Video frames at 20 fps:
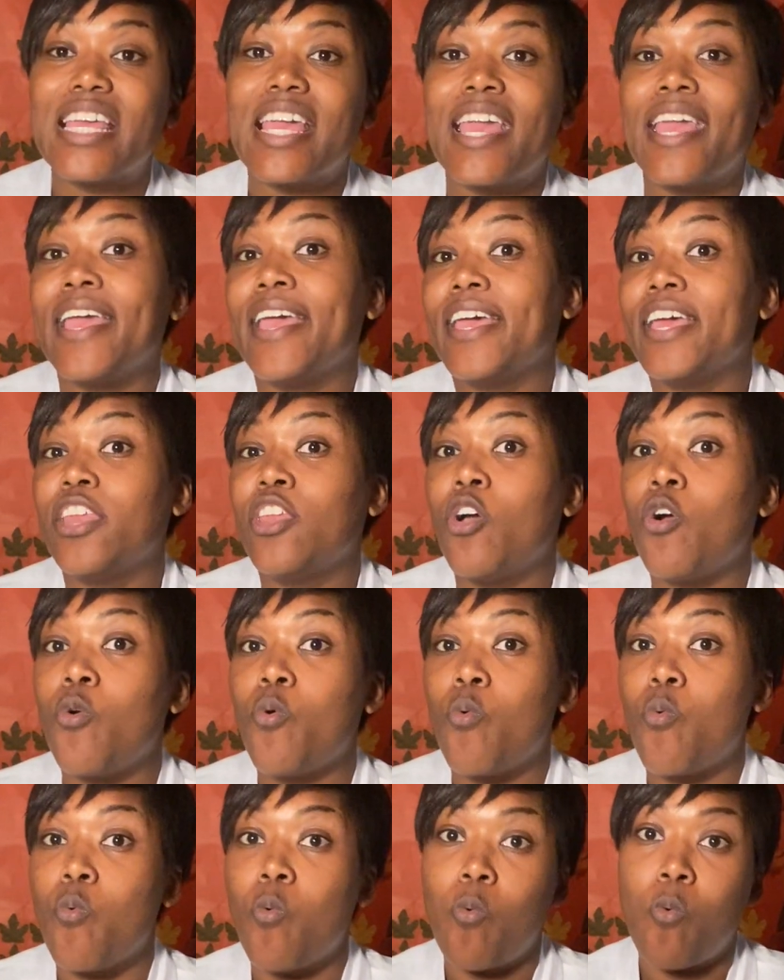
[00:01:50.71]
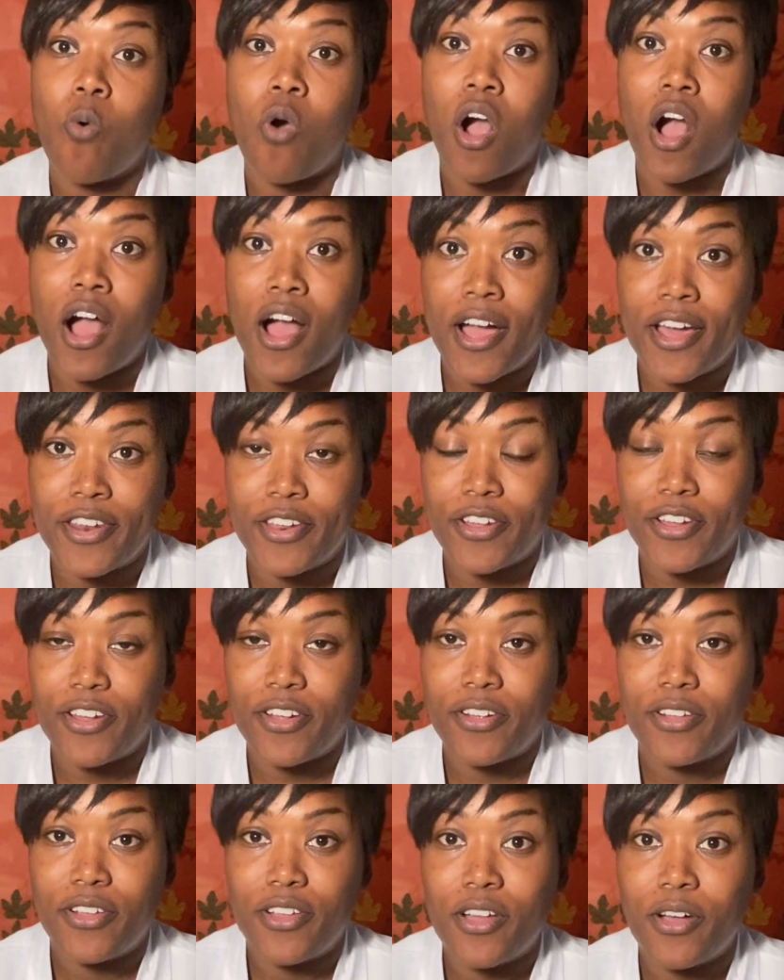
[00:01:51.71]
in water,
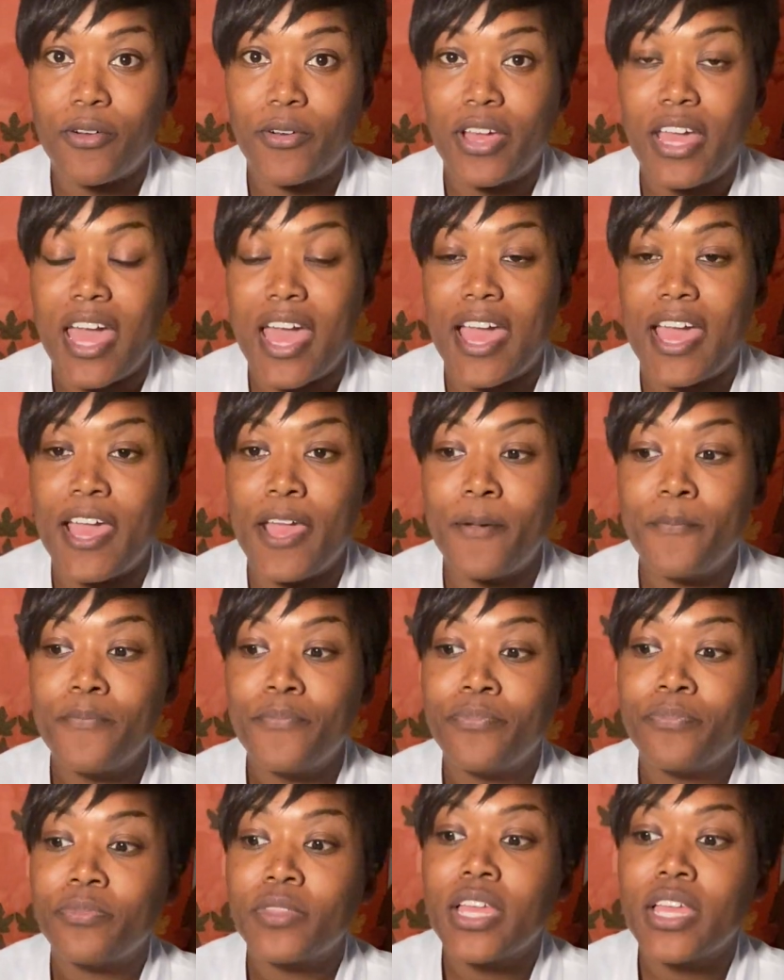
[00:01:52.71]
okay?